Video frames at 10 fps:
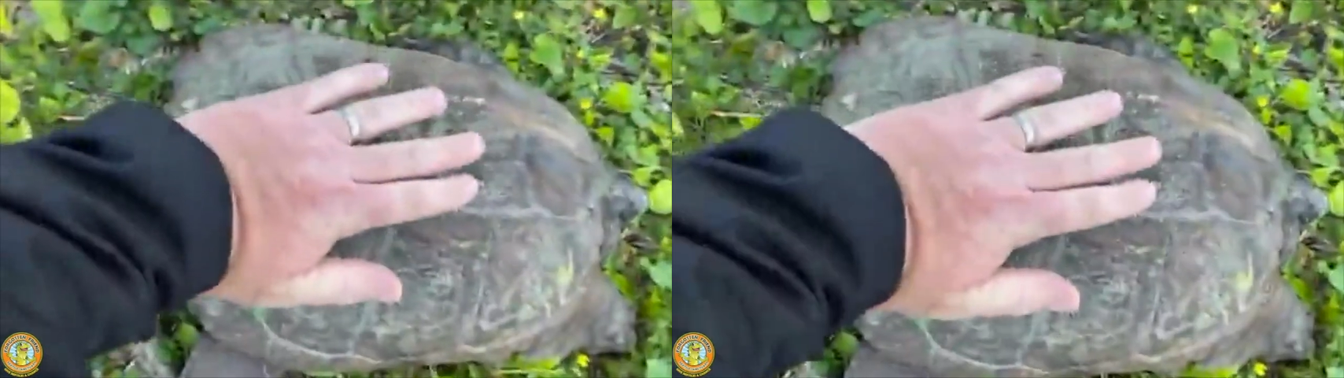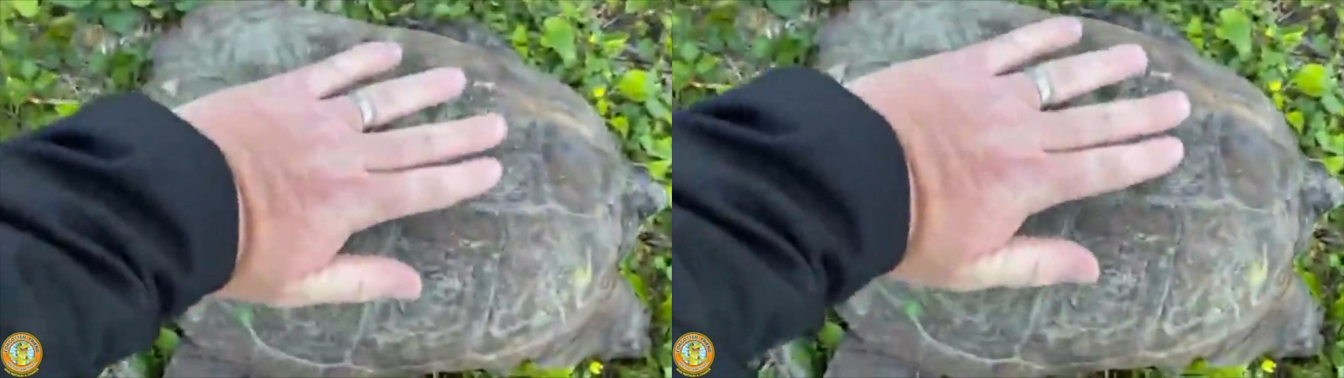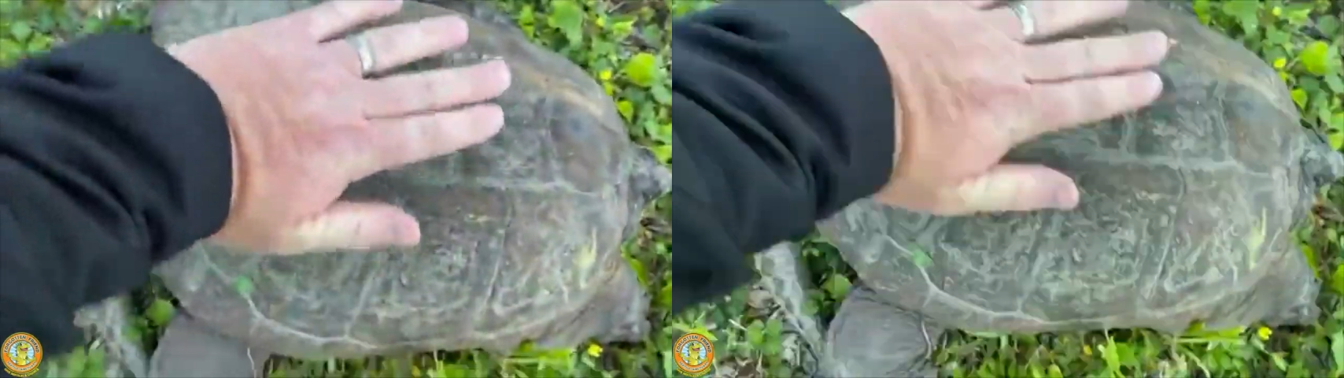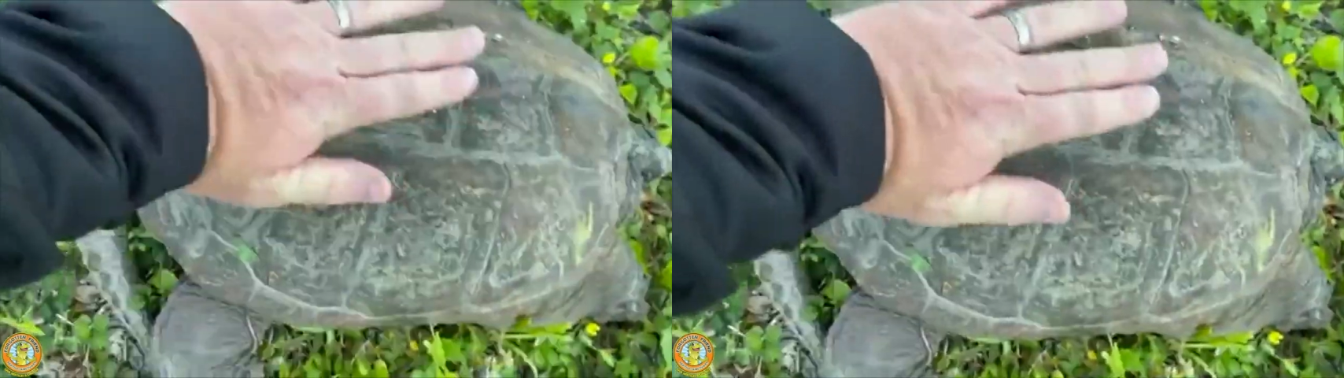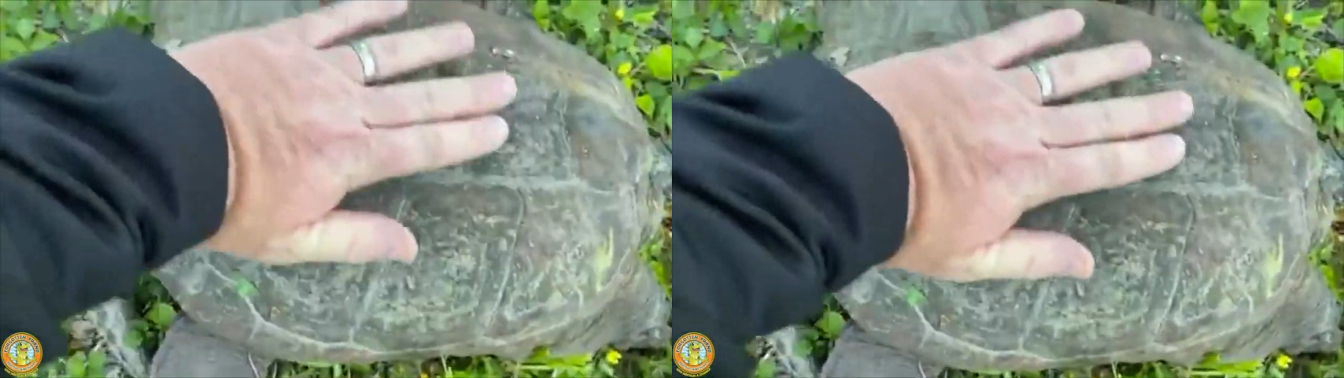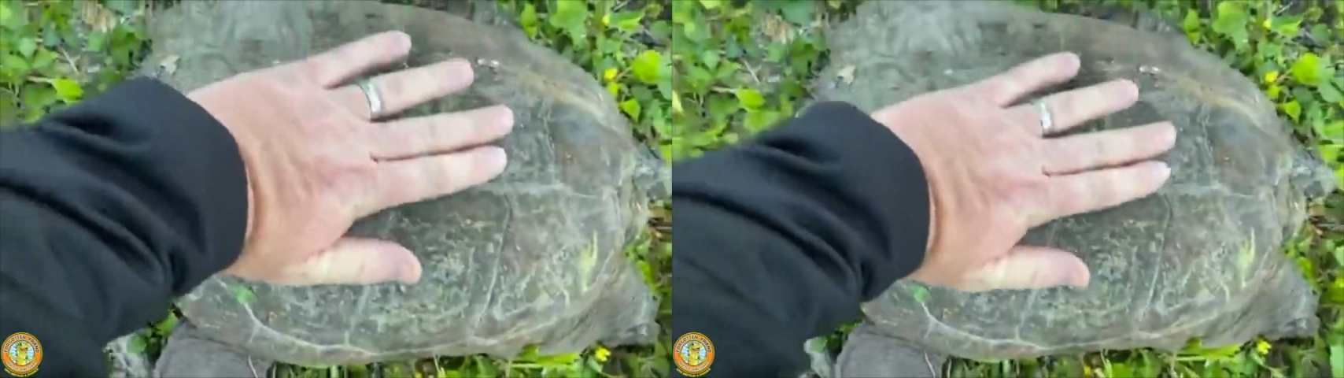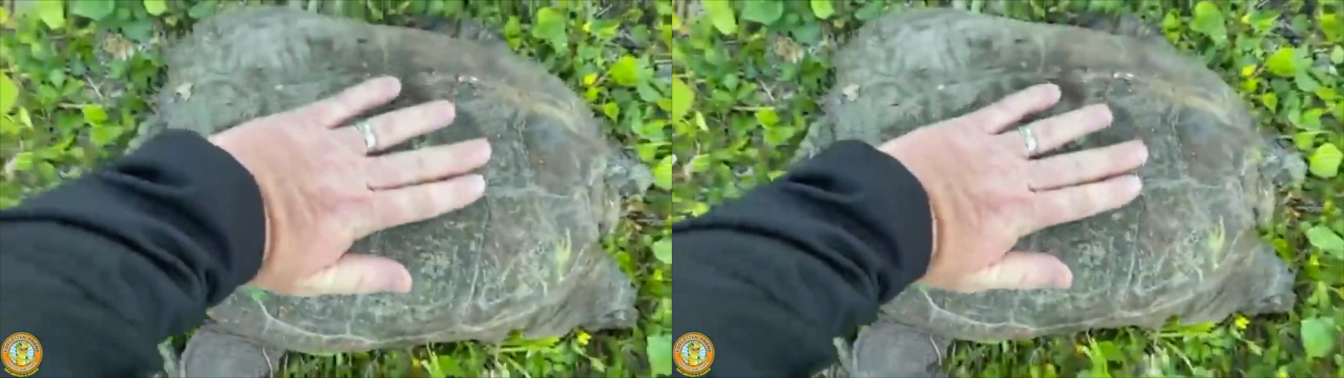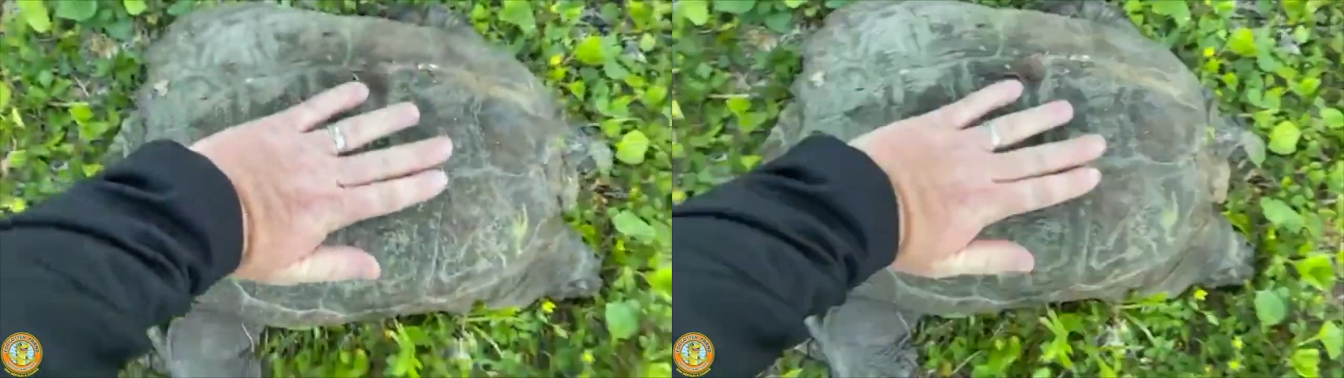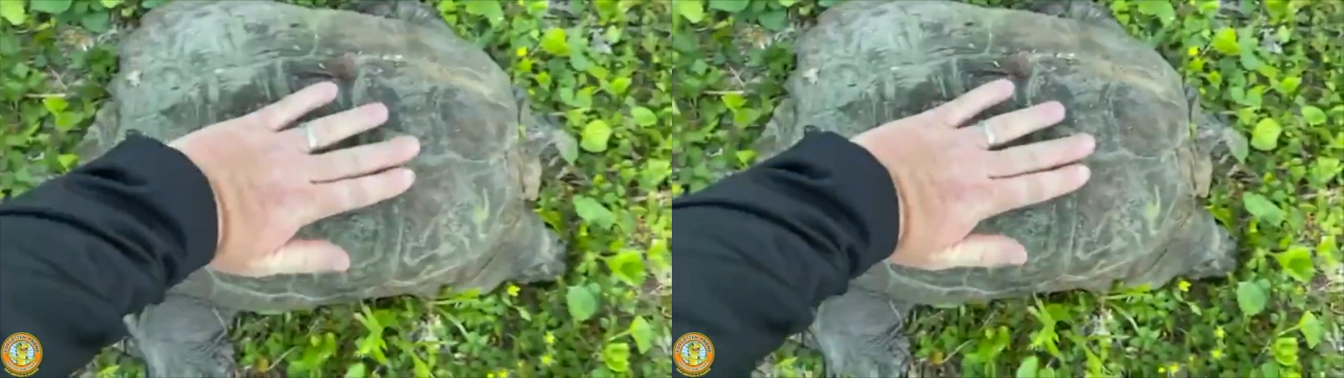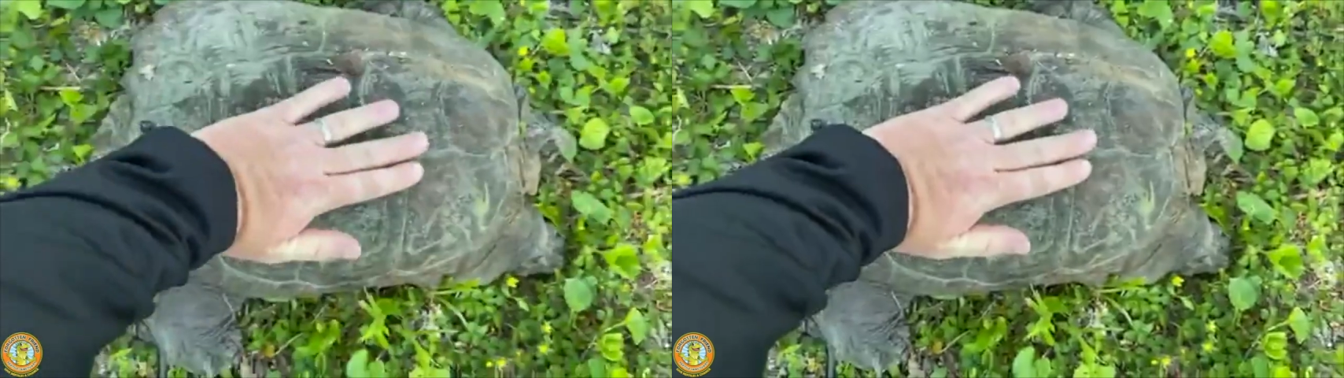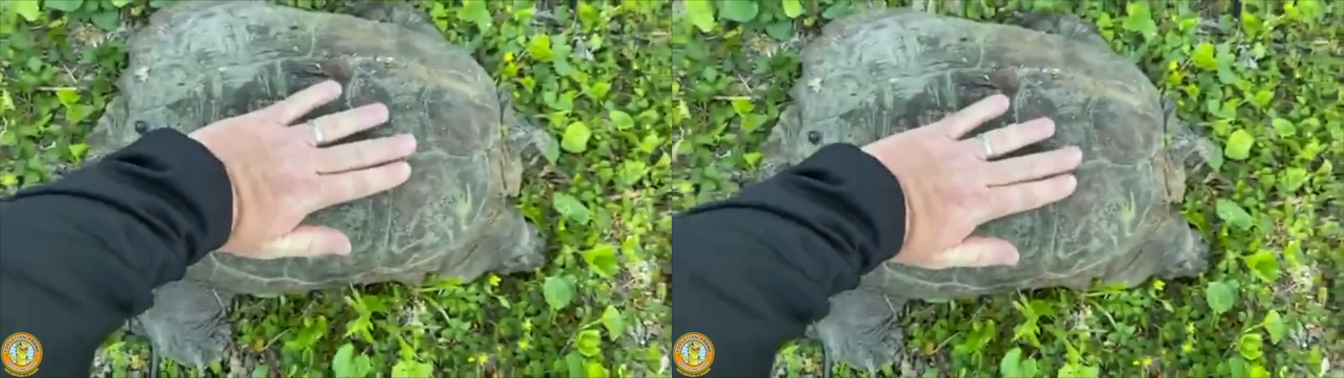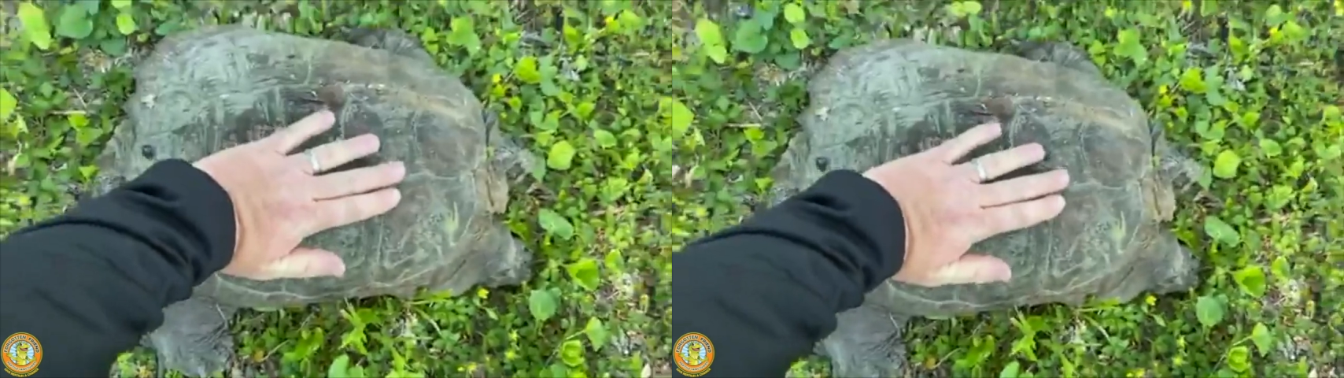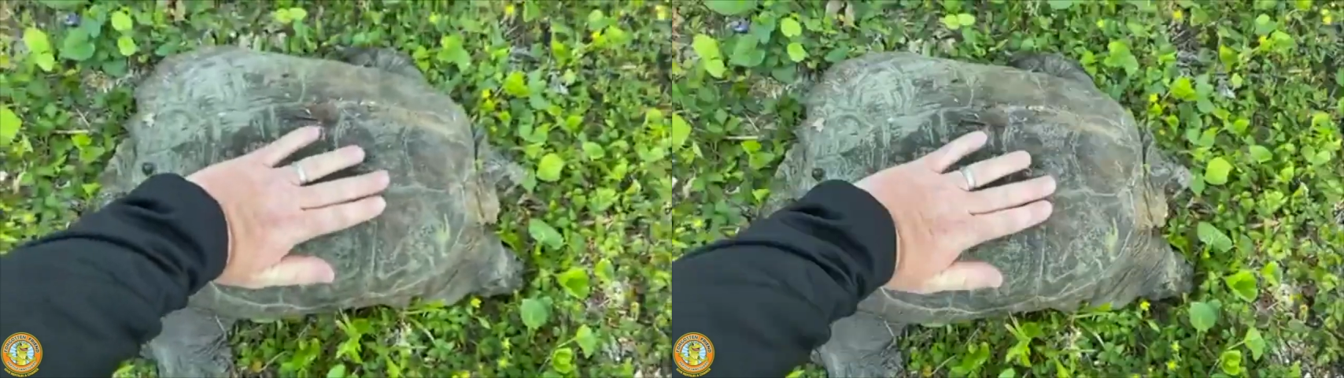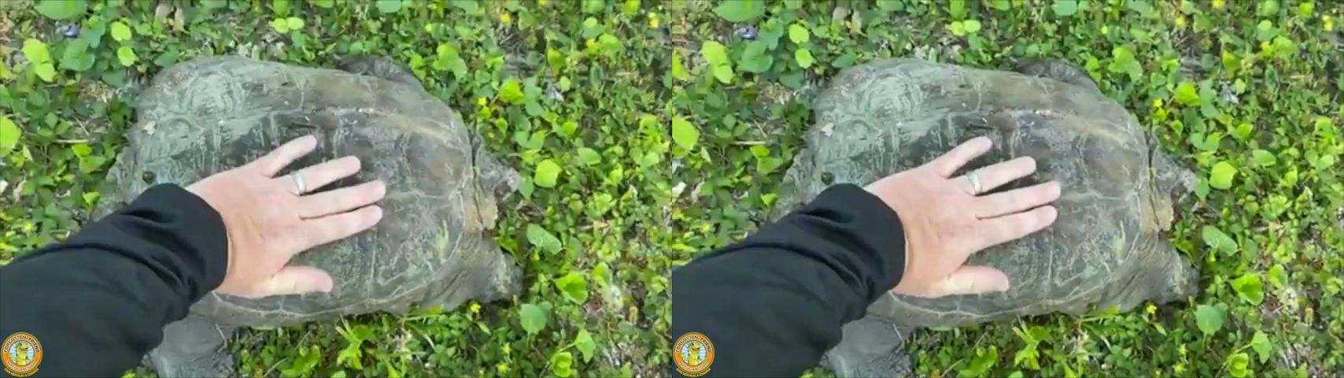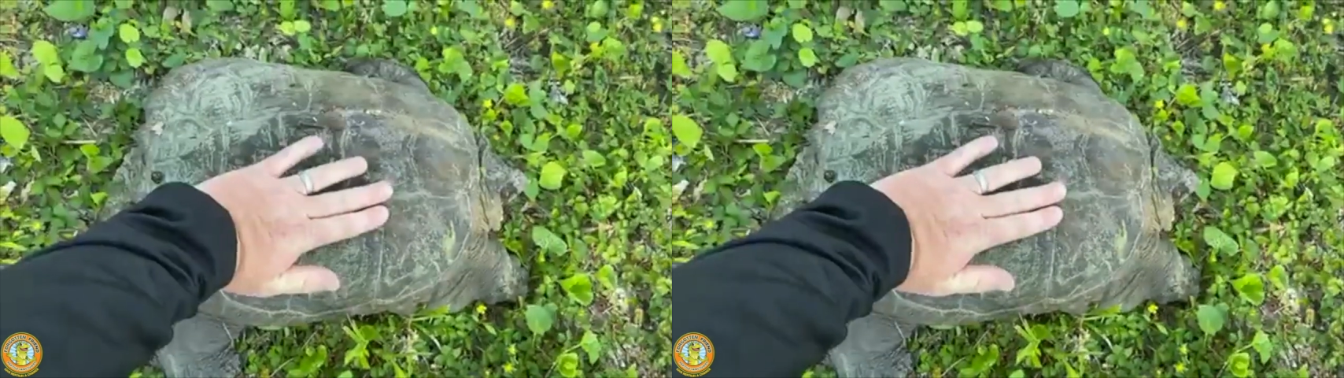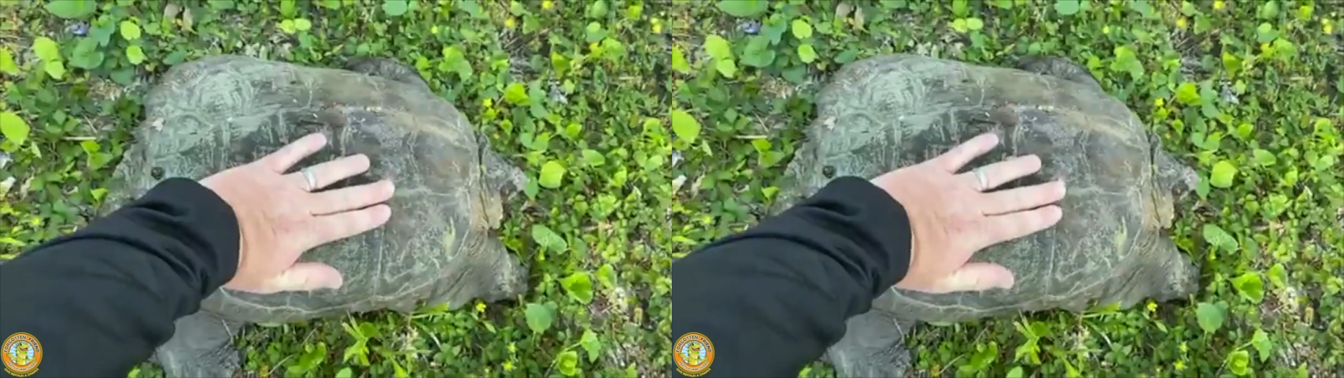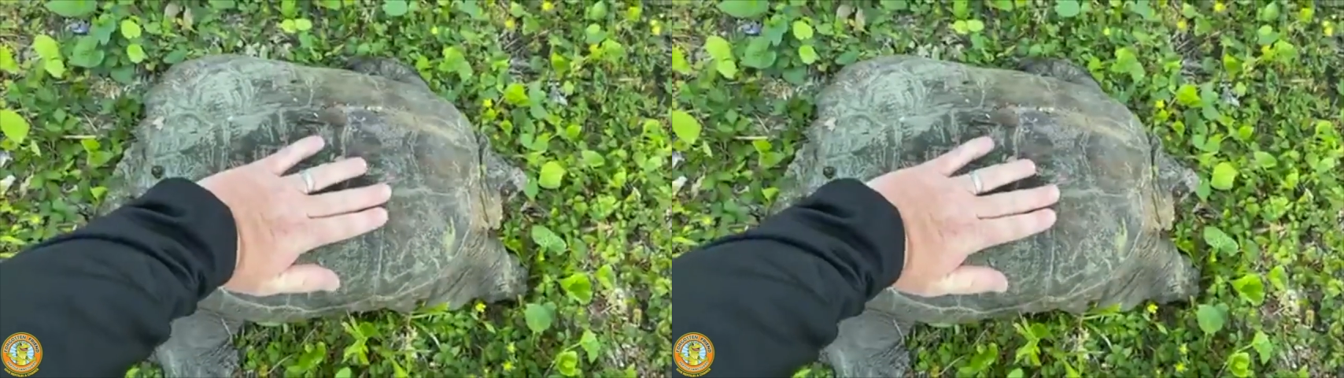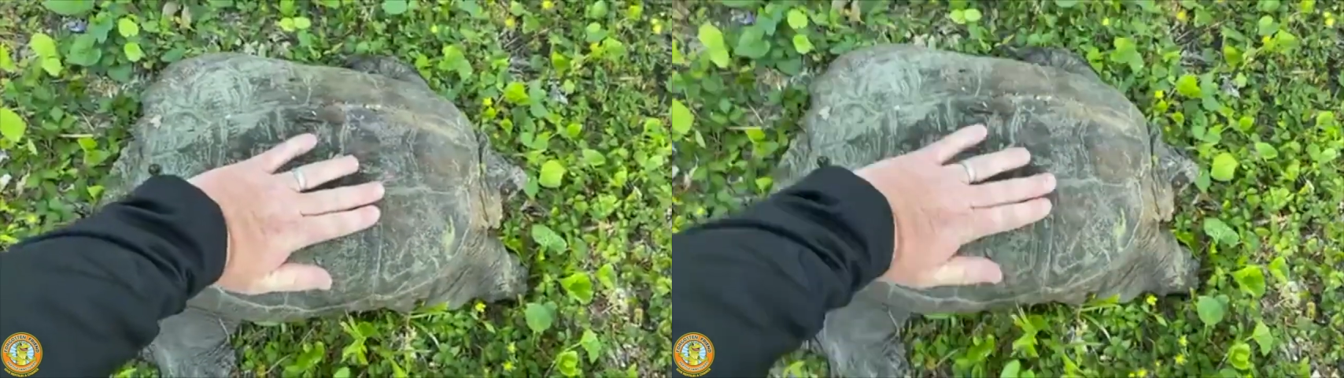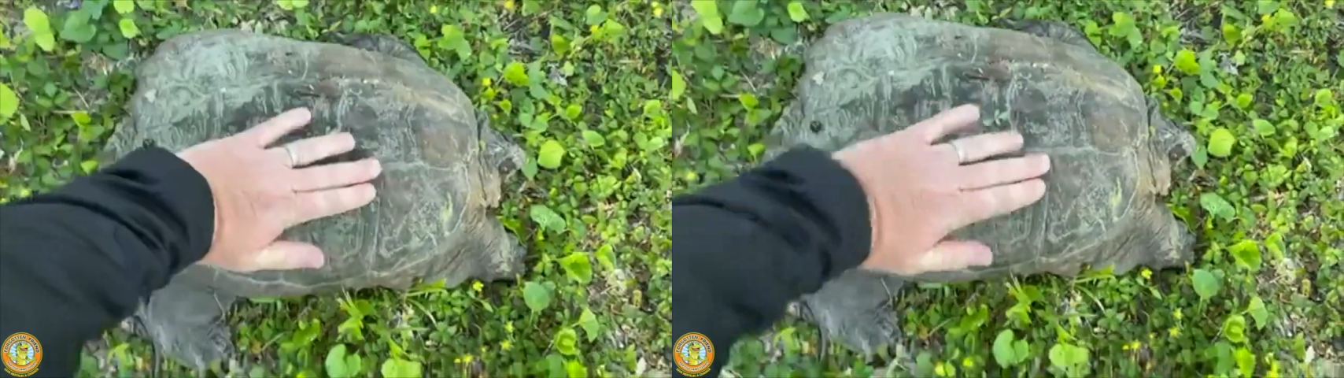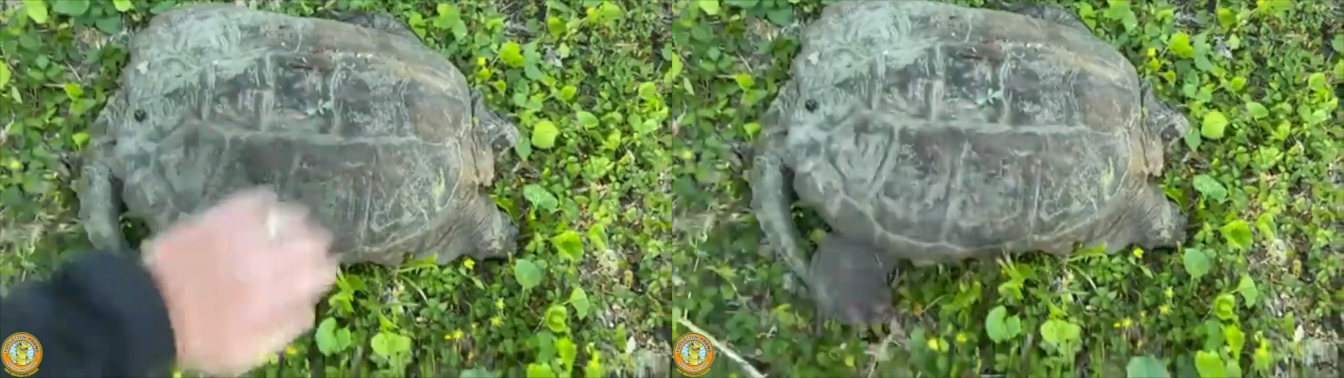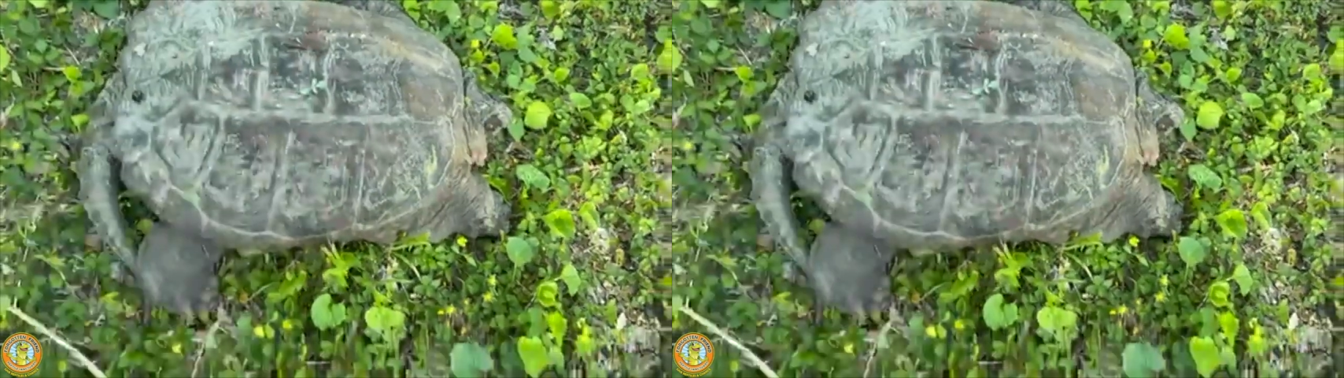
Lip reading: No face is visible, so there are no lips to read.